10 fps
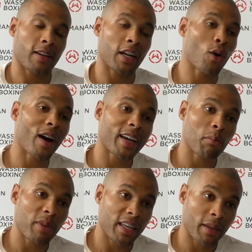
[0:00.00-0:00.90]
I know I
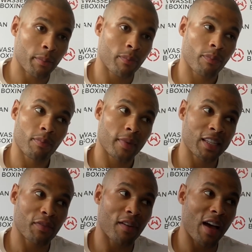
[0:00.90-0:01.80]
can beat him.
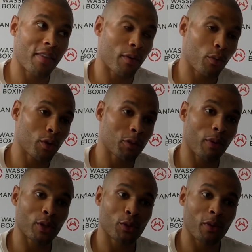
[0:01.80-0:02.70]
It's a fight that was
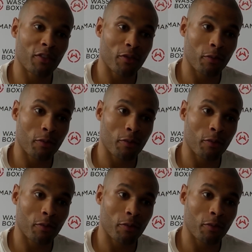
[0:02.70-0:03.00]
supposed to be